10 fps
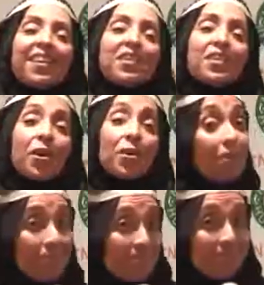So
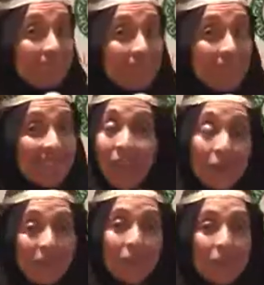now
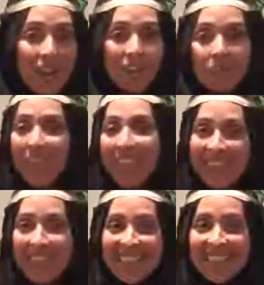I don't know how to do
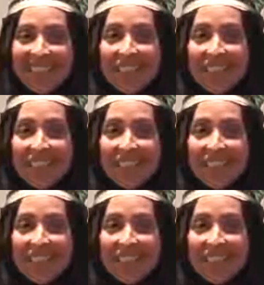anything.